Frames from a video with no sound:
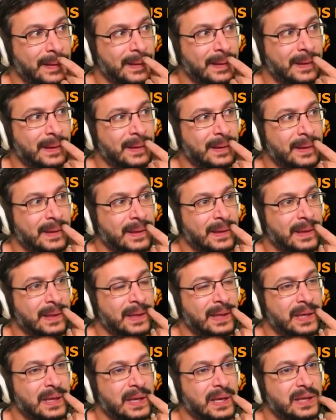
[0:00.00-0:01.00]

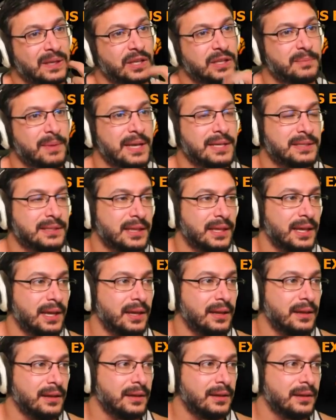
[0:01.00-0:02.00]
So it's
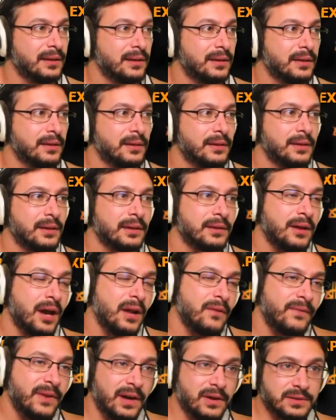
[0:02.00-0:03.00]
basically
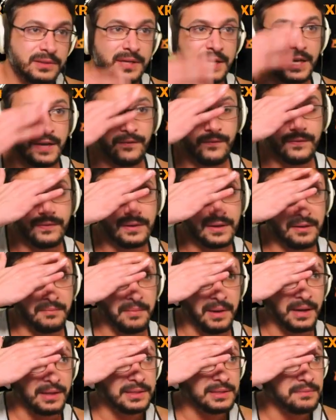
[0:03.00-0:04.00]
God Pharaoh's Gift
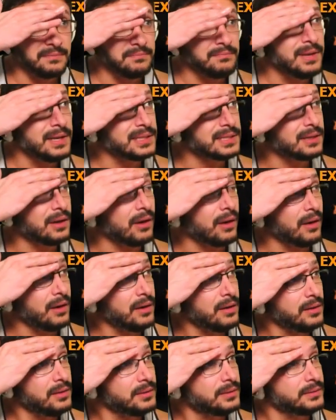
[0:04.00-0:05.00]
meets
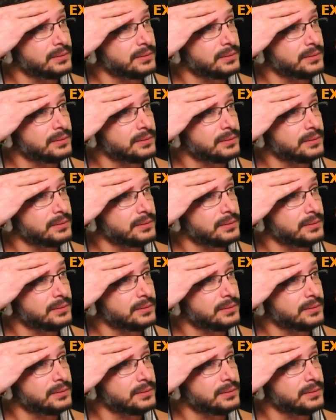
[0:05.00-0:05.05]
Karn.